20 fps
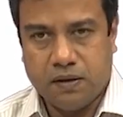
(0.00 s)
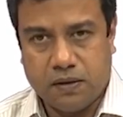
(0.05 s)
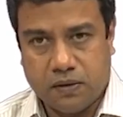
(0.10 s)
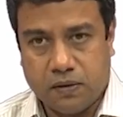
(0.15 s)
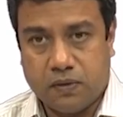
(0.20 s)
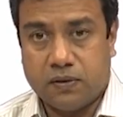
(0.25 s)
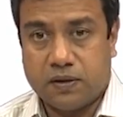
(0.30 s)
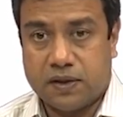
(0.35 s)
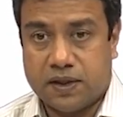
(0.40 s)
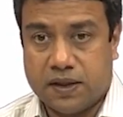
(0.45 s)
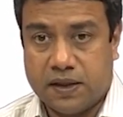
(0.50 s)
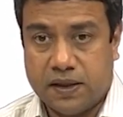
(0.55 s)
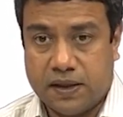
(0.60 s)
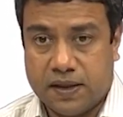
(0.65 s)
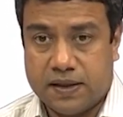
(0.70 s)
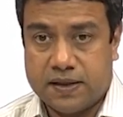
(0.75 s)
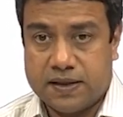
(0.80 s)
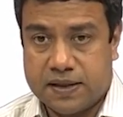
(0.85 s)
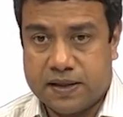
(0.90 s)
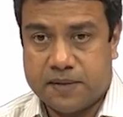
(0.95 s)
note that
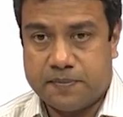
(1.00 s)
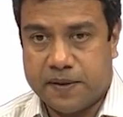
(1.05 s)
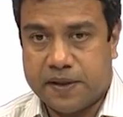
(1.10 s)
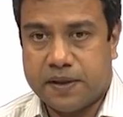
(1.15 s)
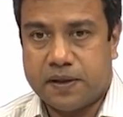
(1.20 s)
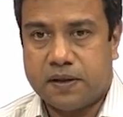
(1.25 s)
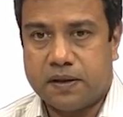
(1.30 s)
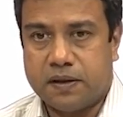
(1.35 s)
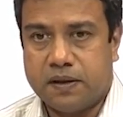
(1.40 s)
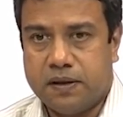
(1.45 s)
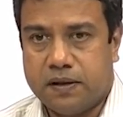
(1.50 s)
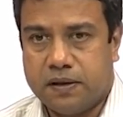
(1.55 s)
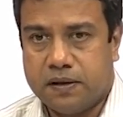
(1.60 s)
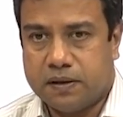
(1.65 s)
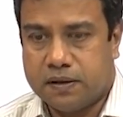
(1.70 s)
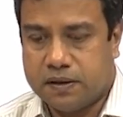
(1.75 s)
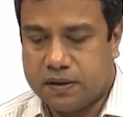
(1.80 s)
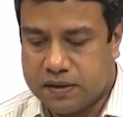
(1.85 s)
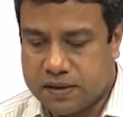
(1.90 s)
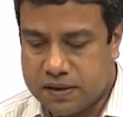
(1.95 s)
as expected
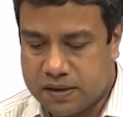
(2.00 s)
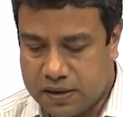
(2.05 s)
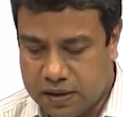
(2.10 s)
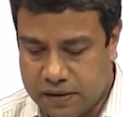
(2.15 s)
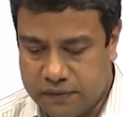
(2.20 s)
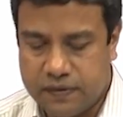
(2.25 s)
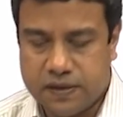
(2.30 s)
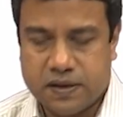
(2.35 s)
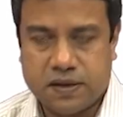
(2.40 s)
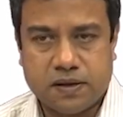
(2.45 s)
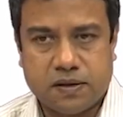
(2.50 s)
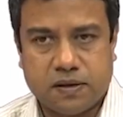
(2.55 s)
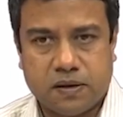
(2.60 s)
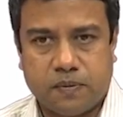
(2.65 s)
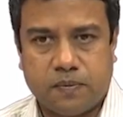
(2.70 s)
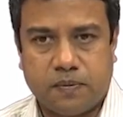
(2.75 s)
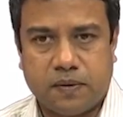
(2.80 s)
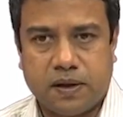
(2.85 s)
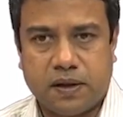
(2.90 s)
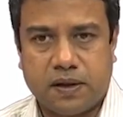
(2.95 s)
this divergence
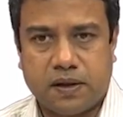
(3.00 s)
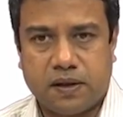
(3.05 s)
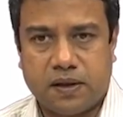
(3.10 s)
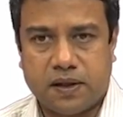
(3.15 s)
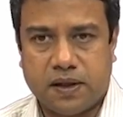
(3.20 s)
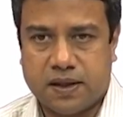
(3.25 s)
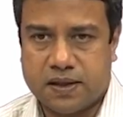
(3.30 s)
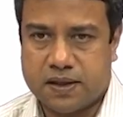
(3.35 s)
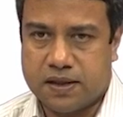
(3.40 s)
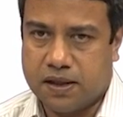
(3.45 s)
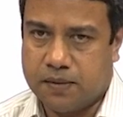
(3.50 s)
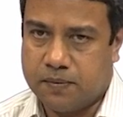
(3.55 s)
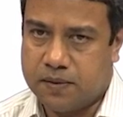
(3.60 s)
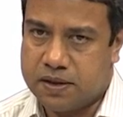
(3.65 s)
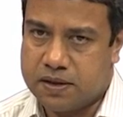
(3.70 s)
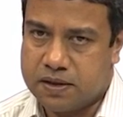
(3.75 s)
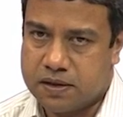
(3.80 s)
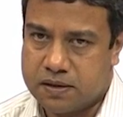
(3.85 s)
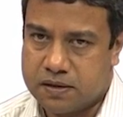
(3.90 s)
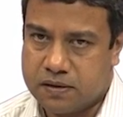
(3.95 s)
operator has
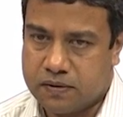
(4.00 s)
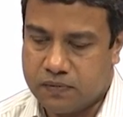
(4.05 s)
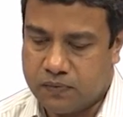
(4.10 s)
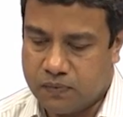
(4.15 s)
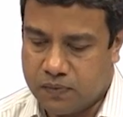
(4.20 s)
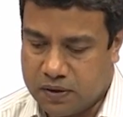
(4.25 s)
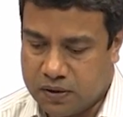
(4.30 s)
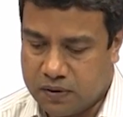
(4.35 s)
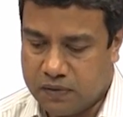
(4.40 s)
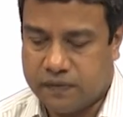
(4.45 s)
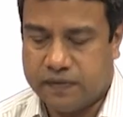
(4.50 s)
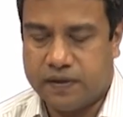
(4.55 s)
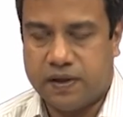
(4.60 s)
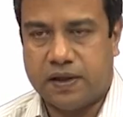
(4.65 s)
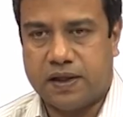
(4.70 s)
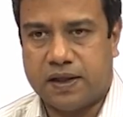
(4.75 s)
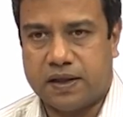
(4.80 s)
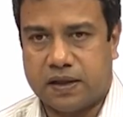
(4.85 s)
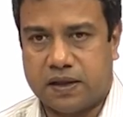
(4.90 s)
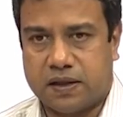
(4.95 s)
dimensions of 1 over
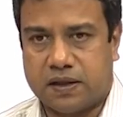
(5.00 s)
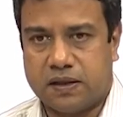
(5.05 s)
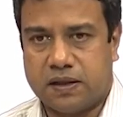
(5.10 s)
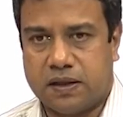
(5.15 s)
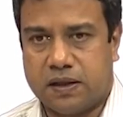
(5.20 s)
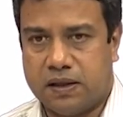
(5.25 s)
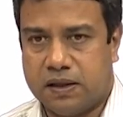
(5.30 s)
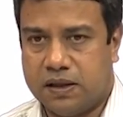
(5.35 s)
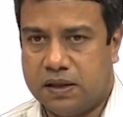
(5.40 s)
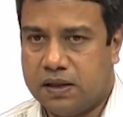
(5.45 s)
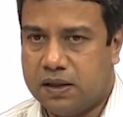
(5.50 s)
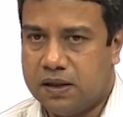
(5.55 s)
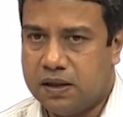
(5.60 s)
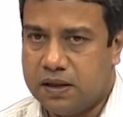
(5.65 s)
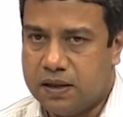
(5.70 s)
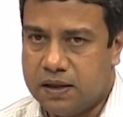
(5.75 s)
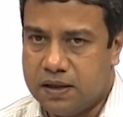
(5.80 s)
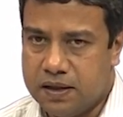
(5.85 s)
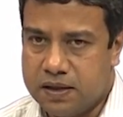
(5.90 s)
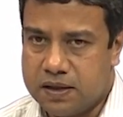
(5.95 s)
length.
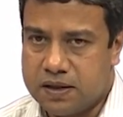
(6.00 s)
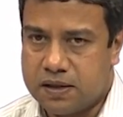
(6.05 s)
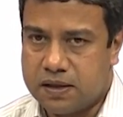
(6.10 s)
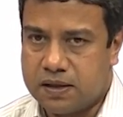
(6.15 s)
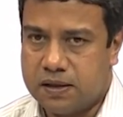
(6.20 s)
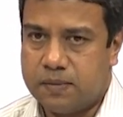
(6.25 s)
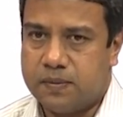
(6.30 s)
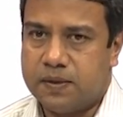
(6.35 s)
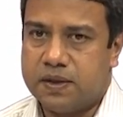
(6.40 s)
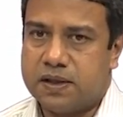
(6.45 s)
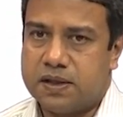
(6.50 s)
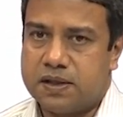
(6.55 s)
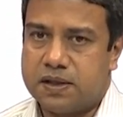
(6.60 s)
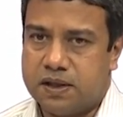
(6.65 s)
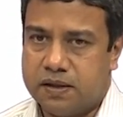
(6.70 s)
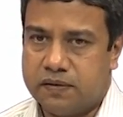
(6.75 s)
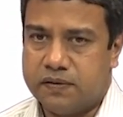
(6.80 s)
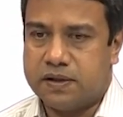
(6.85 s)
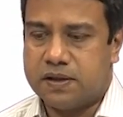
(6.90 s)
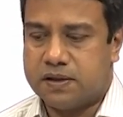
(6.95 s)
Each term in this
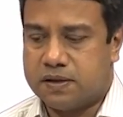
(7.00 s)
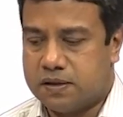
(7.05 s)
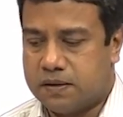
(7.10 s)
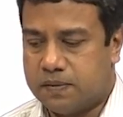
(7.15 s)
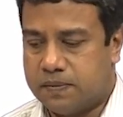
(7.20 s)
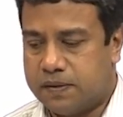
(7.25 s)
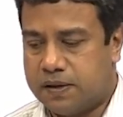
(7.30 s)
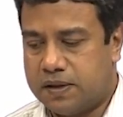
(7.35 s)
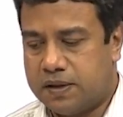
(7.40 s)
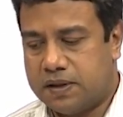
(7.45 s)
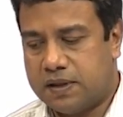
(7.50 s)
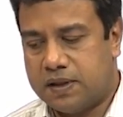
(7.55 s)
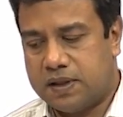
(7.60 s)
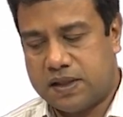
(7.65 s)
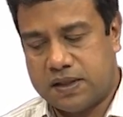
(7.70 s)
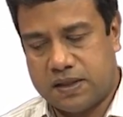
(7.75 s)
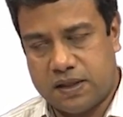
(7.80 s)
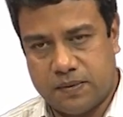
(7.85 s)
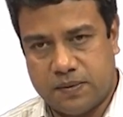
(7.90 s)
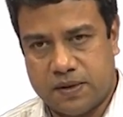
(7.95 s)
divergence operator
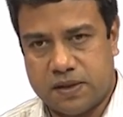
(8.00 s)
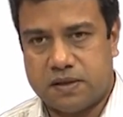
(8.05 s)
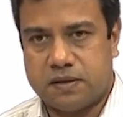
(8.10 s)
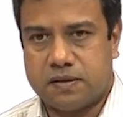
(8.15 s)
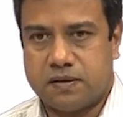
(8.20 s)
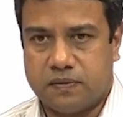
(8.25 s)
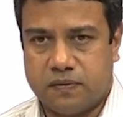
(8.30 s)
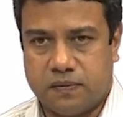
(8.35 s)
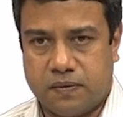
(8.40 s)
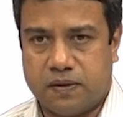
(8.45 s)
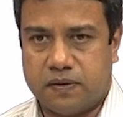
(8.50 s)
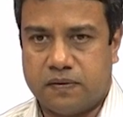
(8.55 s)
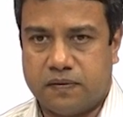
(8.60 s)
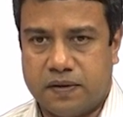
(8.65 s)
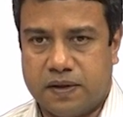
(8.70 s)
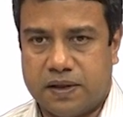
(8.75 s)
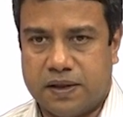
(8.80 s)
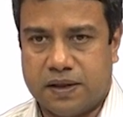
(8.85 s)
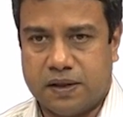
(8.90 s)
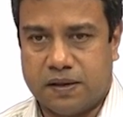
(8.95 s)
has dimensions of 1
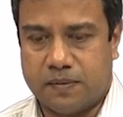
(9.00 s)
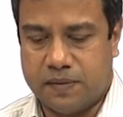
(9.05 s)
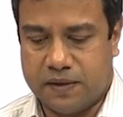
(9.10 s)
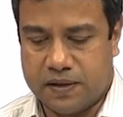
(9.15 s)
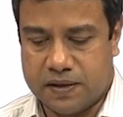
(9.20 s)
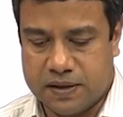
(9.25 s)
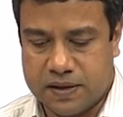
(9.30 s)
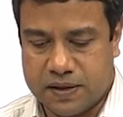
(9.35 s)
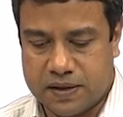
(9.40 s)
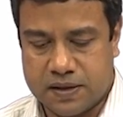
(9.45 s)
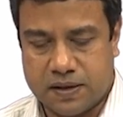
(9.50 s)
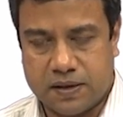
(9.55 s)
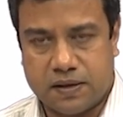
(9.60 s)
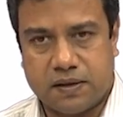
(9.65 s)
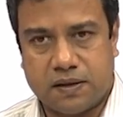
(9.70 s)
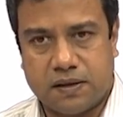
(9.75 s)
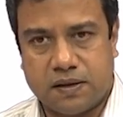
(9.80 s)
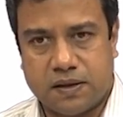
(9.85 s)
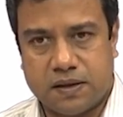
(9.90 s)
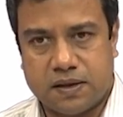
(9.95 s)
over length because it
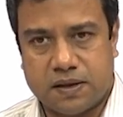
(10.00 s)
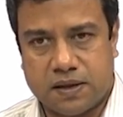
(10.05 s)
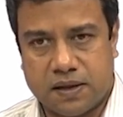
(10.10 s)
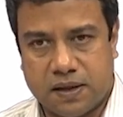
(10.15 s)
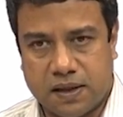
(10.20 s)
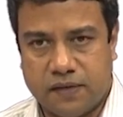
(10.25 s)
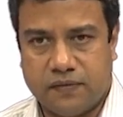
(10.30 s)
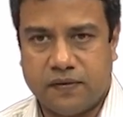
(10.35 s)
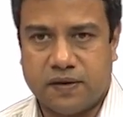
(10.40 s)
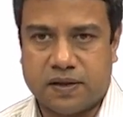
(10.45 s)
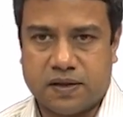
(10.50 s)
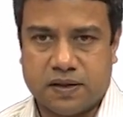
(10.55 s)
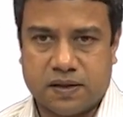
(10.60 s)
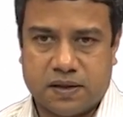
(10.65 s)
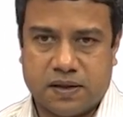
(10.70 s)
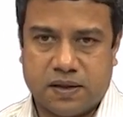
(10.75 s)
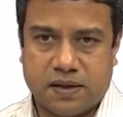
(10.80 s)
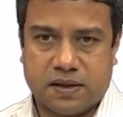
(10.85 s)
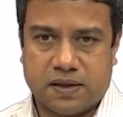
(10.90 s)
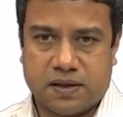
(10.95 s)
is a
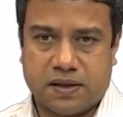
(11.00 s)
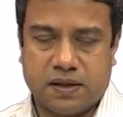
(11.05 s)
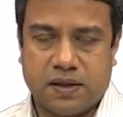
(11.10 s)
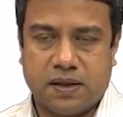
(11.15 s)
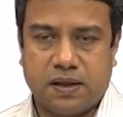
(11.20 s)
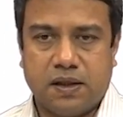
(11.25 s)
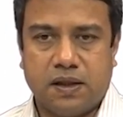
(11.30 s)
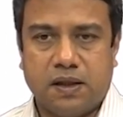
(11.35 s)
divergence, it